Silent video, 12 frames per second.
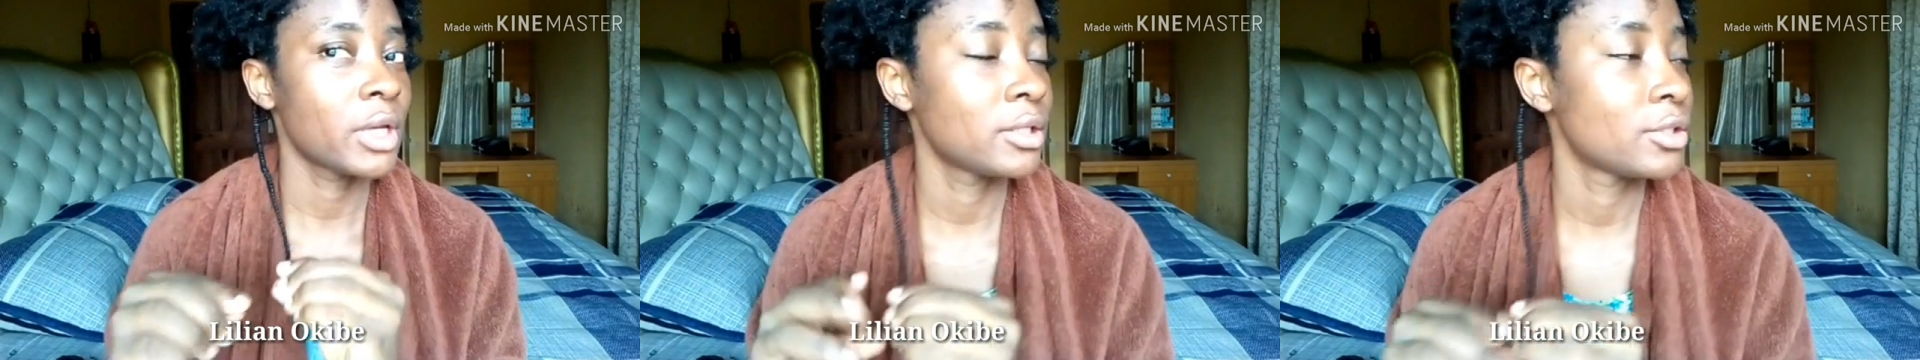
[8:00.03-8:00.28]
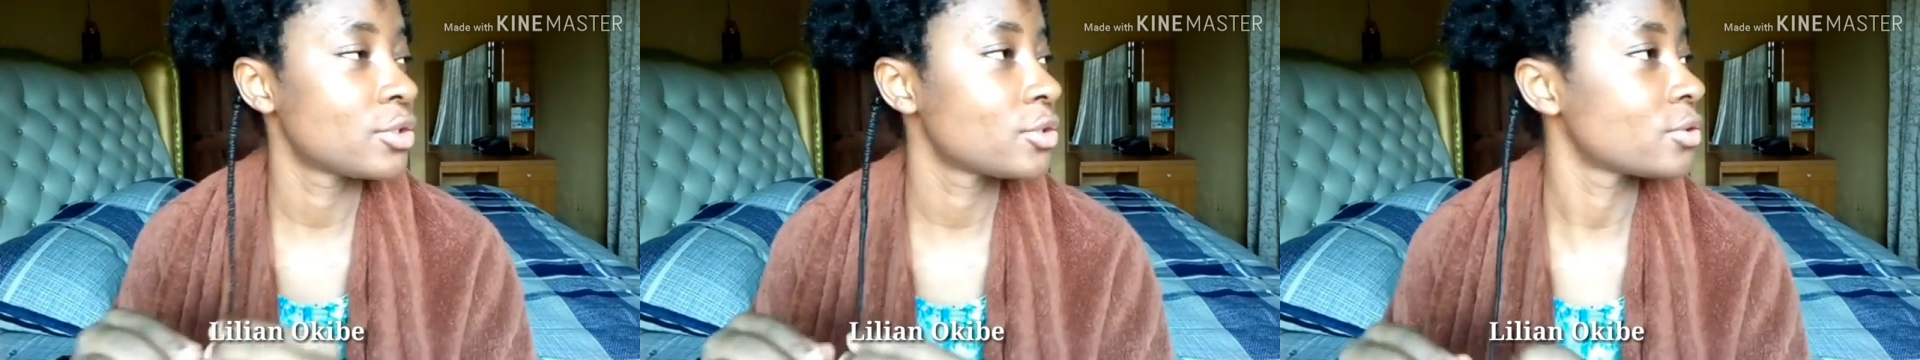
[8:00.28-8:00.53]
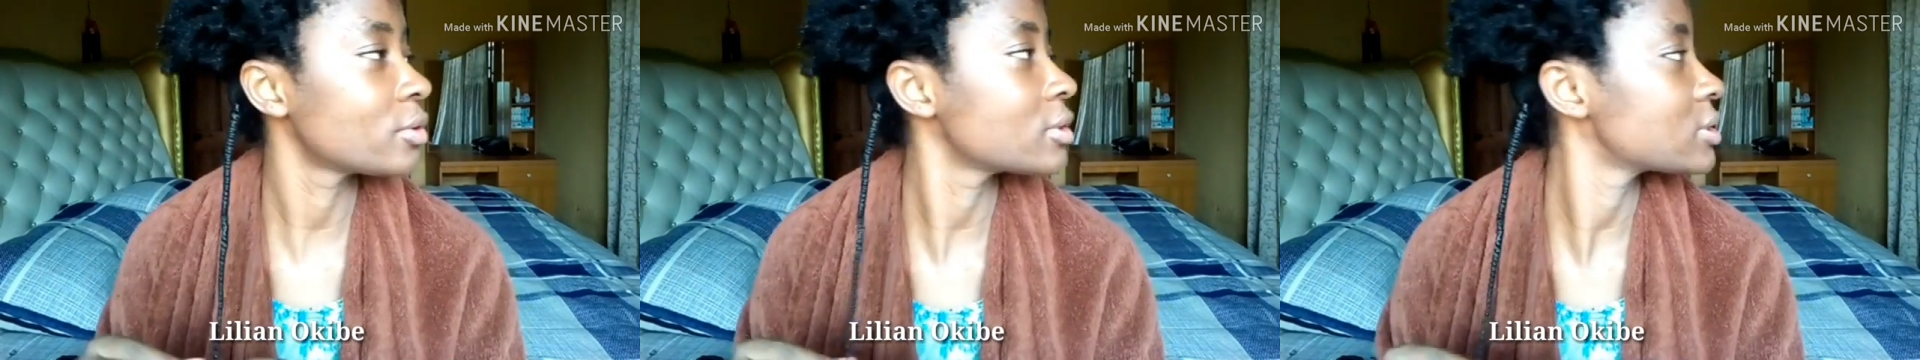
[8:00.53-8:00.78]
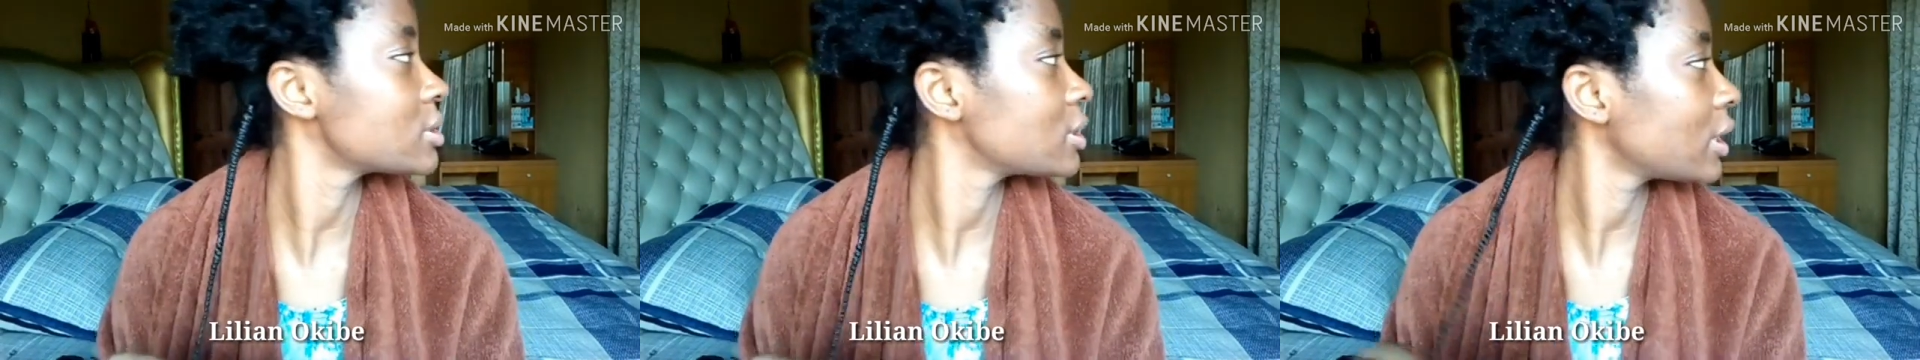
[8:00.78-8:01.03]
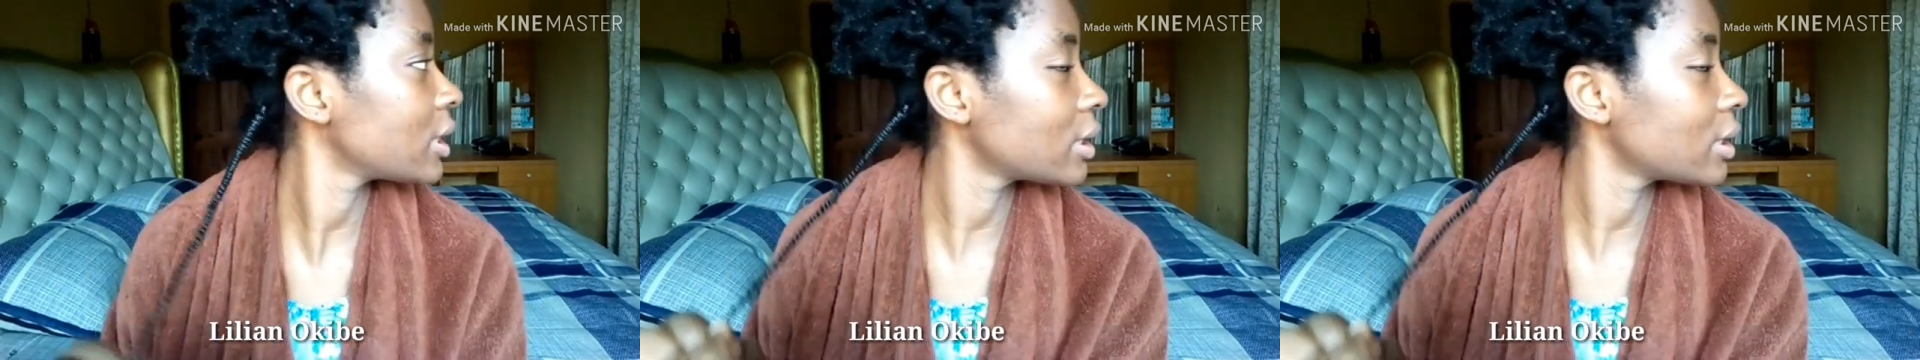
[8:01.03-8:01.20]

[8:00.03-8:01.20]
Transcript: So that it's short.